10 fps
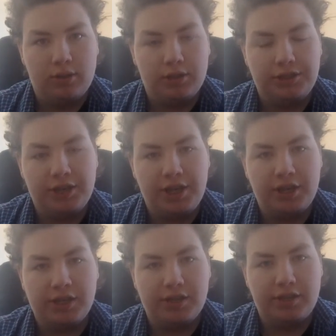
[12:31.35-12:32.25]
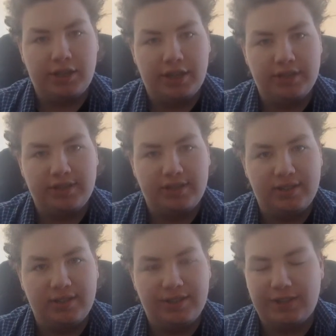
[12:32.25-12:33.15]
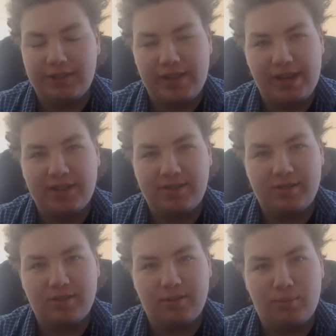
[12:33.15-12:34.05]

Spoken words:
saying that it takes